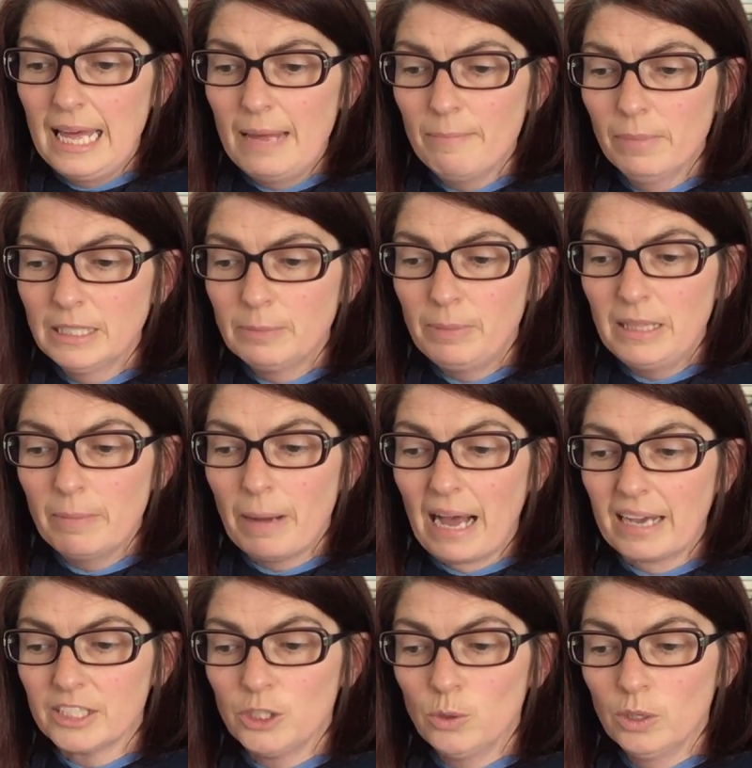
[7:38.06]
It must be the
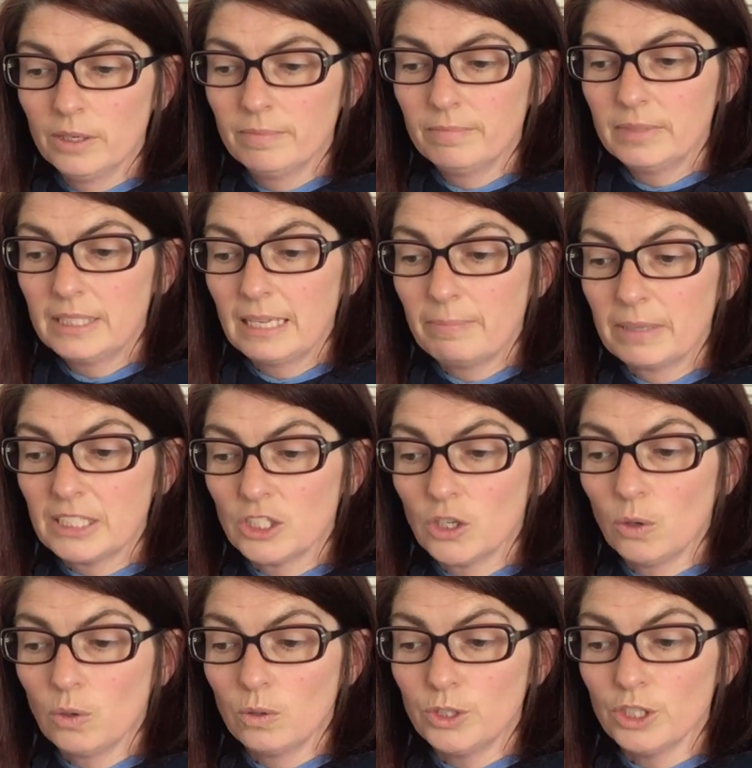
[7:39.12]
back door, said Mrs.
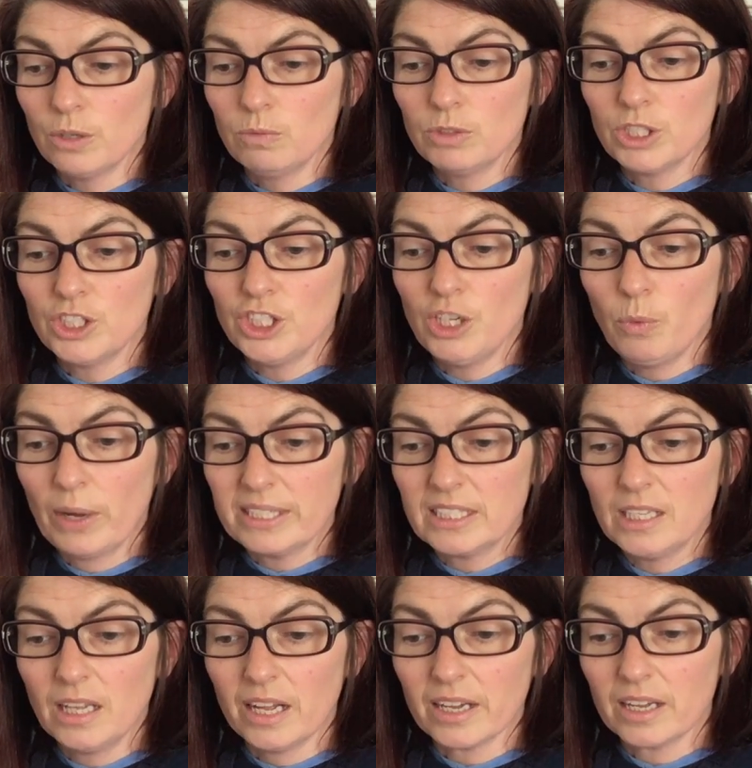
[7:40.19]
Coco Jones, and she went
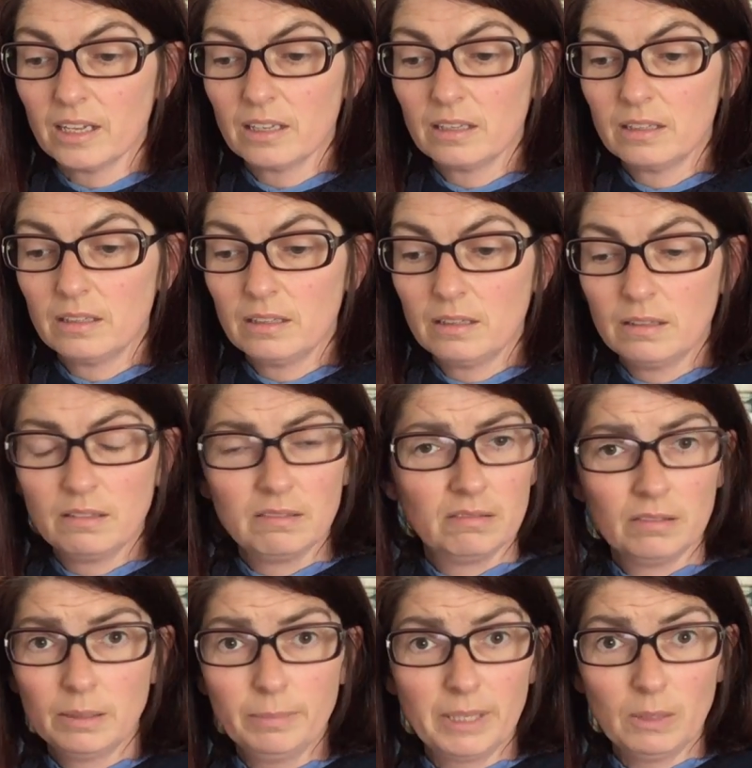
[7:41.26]
to look.
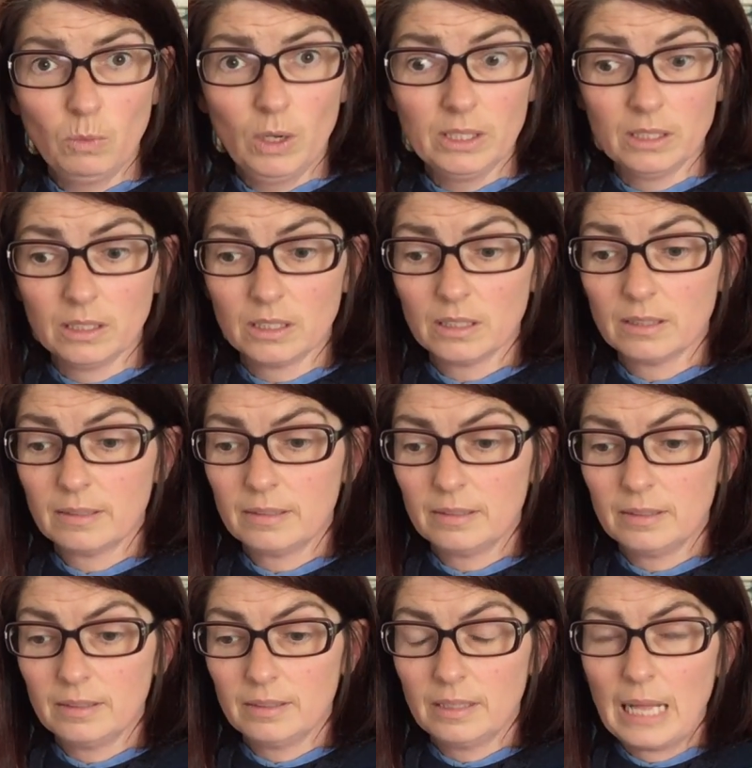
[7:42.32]
But it wasn't.
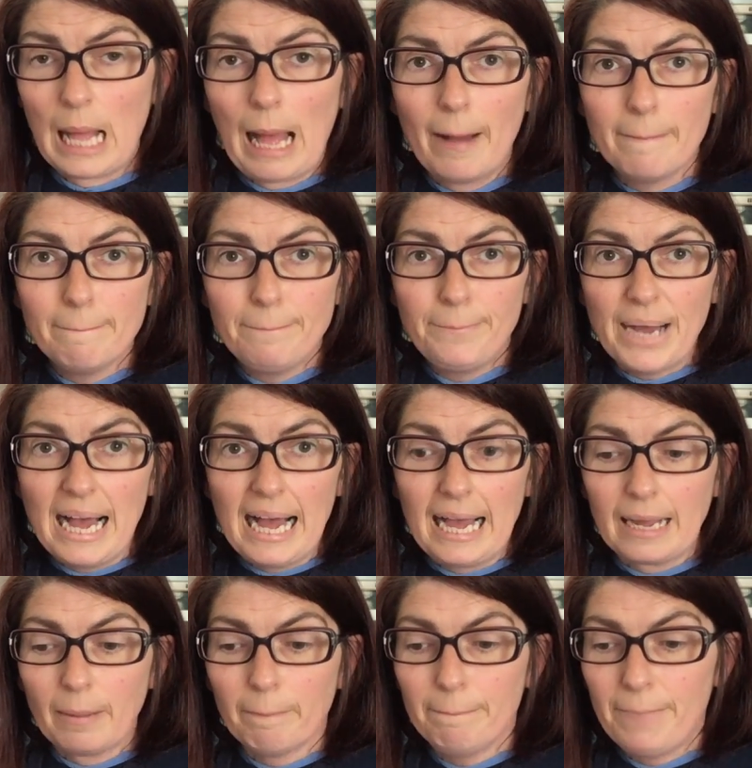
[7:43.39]

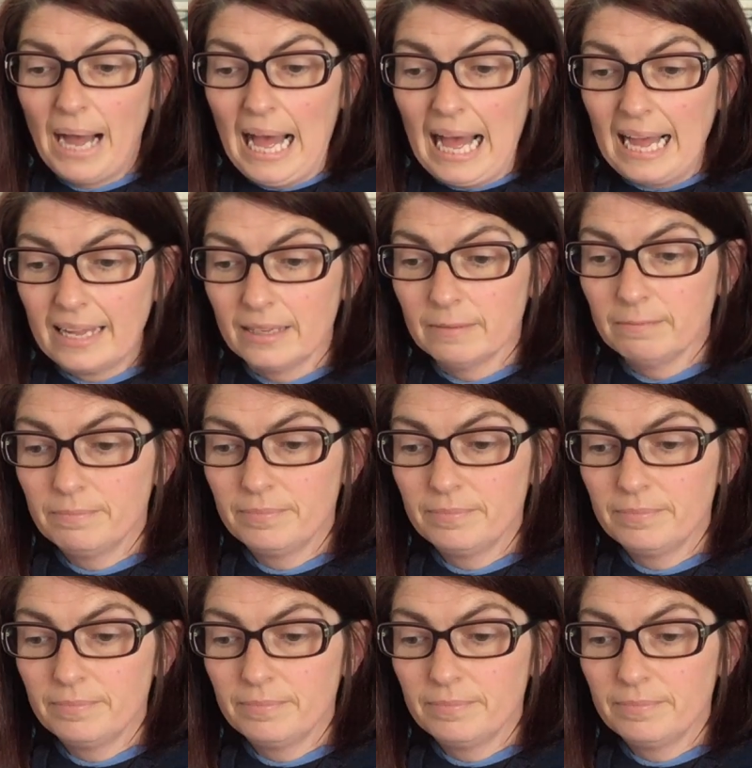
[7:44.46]
Bang, bang.